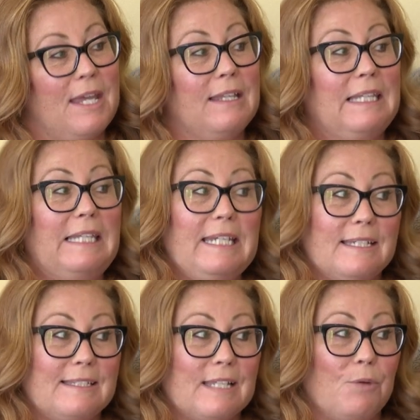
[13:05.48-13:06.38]
at
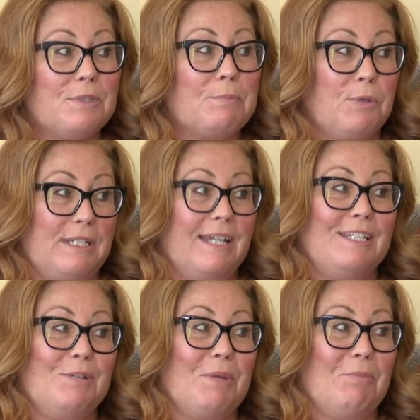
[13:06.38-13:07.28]
least I was
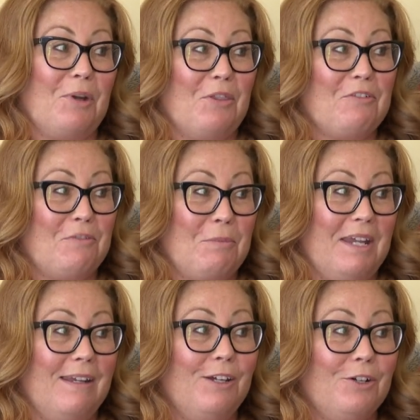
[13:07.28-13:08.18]
protecting my brother from
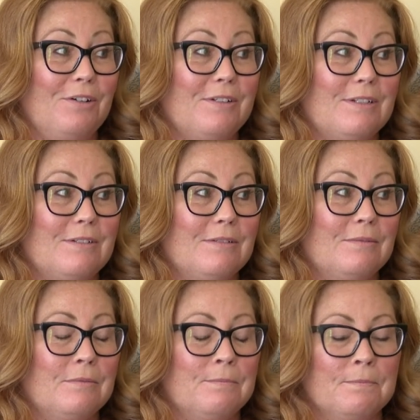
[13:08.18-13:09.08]
getting hurt. Yeah
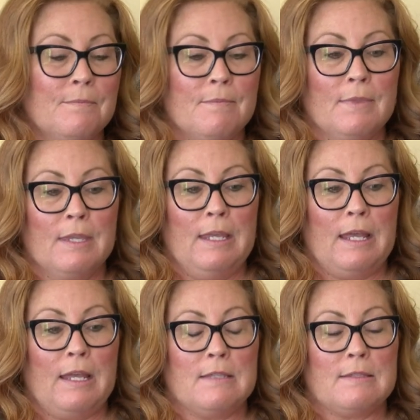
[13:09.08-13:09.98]

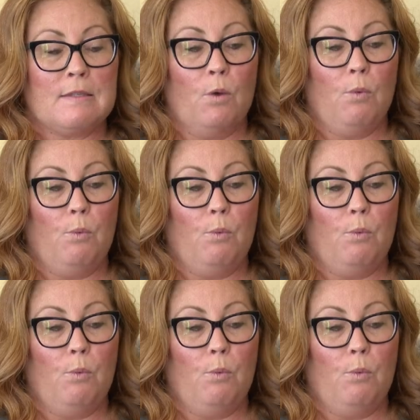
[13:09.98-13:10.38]
and so